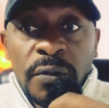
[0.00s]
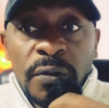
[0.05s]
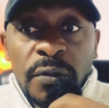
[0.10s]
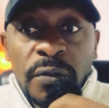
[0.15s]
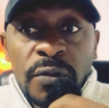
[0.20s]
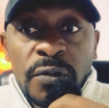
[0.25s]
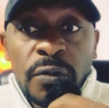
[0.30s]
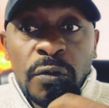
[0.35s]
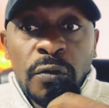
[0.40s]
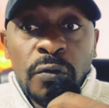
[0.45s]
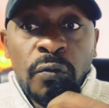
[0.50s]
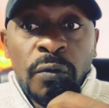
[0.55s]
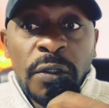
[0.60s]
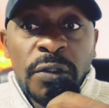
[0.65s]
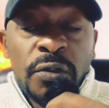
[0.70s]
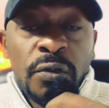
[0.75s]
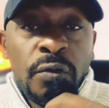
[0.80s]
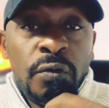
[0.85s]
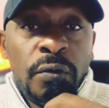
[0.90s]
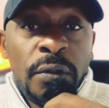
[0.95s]
So
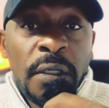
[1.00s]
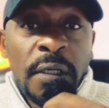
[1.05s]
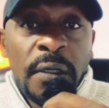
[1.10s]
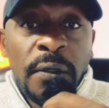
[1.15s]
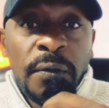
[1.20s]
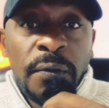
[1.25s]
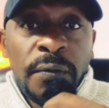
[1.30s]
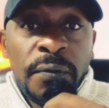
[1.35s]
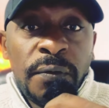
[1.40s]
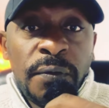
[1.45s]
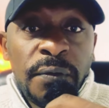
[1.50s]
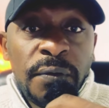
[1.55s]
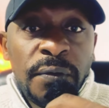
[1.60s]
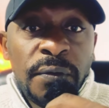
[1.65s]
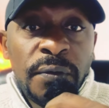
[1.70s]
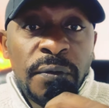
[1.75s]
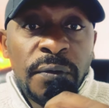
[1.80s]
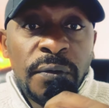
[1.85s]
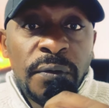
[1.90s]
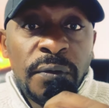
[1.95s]
what you do now,
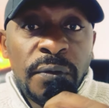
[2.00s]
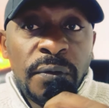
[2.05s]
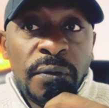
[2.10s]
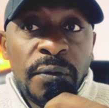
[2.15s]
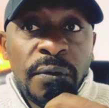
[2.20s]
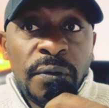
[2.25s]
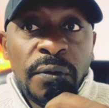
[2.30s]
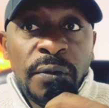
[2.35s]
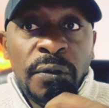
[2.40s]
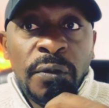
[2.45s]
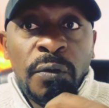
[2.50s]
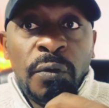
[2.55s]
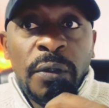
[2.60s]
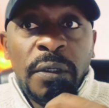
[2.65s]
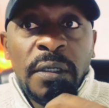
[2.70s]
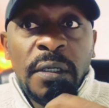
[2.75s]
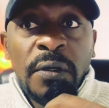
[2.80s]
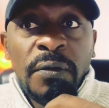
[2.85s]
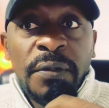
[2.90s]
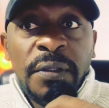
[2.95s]
you're
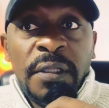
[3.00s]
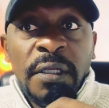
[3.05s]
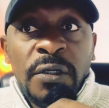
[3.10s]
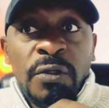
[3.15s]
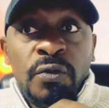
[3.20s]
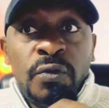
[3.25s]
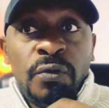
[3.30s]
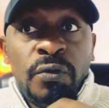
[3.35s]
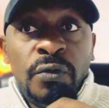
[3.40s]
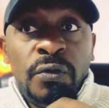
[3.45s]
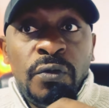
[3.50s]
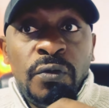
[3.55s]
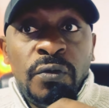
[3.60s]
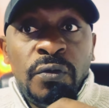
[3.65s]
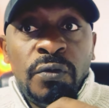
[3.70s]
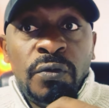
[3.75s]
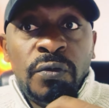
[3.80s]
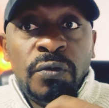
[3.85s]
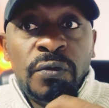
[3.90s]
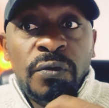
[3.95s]
going out there to
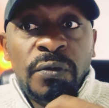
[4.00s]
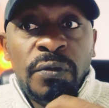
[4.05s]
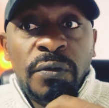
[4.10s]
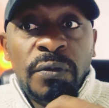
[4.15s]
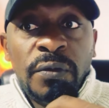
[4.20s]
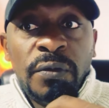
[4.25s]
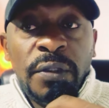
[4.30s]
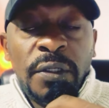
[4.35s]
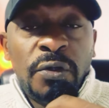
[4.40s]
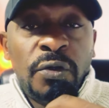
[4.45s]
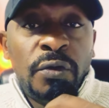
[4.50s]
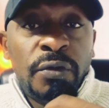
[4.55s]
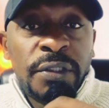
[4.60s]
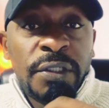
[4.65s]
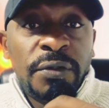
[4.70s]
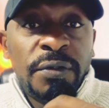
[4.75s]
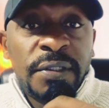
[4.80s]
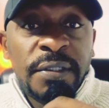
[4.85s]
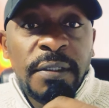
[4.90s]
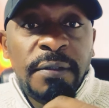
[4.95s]
do the
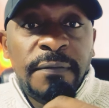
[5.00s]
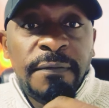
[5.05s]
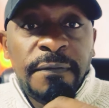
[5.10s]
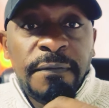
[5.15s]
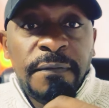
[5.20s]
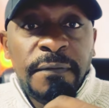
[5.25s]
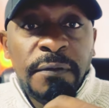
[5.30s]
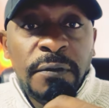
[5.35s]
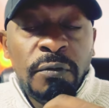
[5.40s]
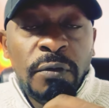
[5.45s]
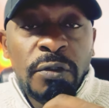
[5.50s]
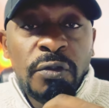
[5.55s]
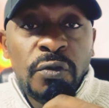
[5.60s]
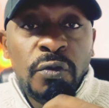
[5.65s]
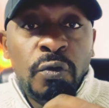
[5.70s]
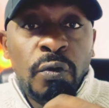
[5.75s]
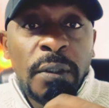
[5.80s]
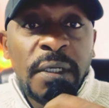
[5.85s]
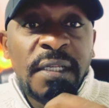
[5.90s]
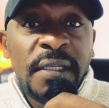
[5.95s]
closure yourself. You want to
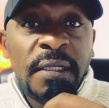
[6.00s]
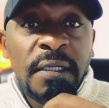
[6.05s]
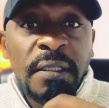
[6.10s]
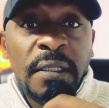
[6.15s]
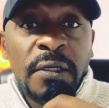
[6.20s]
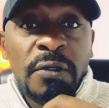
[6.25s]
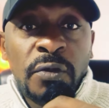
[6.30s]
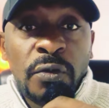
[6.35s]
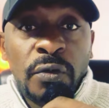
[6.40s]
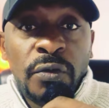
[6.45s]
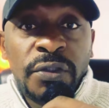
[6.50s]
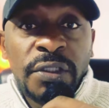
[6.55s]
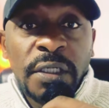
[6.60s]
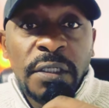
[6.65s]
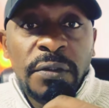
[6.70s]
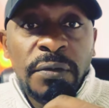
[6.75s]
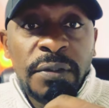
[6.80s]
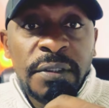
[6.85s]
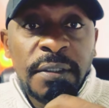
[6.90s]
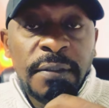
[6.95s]
go and get that closure
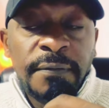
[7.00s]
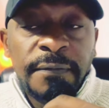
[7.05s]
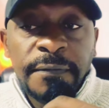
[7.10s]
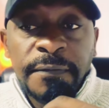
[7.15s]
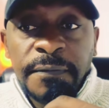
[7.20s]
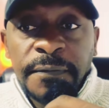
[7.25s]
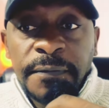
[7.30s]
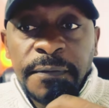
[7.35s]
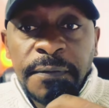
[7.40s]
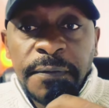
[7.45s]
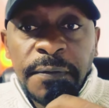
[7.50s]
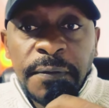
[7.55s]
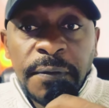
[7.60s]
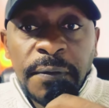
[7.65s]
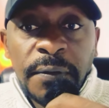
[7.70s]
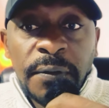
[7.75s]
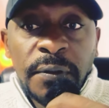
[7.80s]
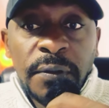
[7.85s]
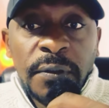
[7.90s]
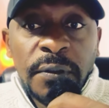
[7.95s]
yourself.
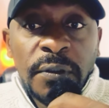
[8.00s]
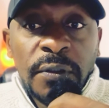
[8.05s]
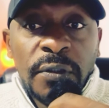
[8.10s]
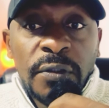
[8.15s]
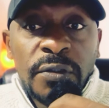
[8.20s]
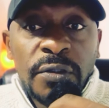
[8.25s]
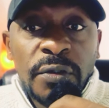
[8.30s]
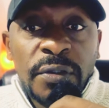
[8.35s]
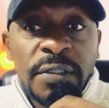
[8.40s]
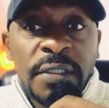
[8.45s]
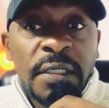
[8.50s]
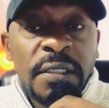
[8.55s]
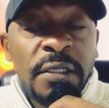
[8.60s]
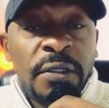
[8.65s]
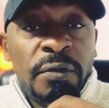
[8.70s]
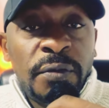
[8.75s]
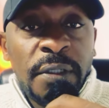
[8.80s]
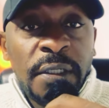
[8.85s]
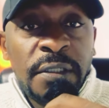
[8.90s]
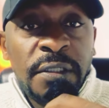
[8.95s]
So you start
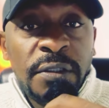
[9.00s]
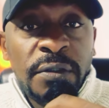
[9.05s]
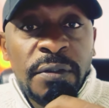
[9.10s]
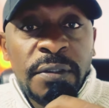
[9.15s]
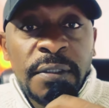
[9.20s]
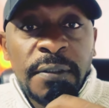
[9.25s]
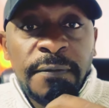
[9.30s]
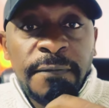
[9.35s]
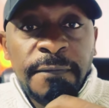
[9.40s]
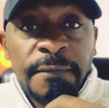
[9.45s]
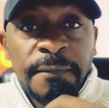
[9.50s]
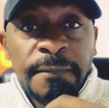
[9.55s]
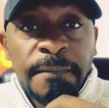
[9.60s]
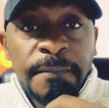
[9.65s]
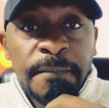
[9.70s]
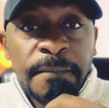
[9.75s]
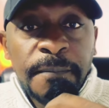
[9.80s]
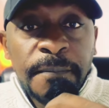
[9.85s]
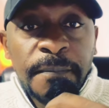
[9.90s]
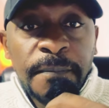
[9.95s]
educating yourself.
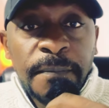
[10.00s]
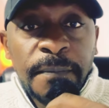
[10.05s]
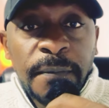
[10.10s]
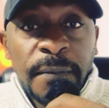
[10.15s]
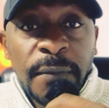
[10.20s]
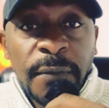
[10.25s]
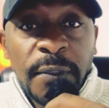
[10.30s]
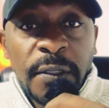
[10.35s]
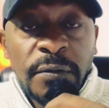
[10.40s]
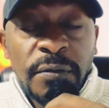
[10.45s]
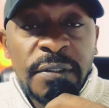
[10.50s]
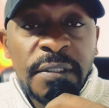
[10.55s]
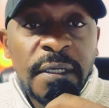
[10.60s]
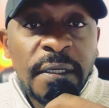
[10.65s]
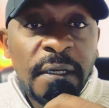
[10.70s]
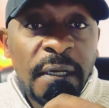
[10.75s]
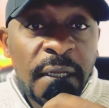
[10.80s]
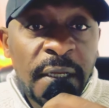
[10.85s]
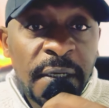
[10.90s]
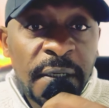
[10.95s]
You
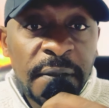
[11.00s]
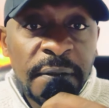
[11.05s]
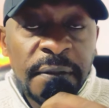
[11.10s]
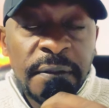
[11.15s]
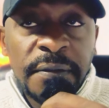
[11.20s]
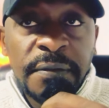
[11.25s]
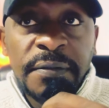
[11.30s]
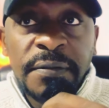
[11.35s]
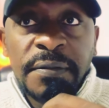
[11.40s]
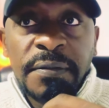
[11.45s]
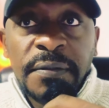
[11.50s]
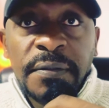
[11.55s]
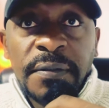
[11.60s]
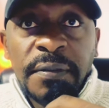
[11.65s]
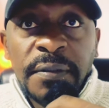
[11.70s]
start learning things.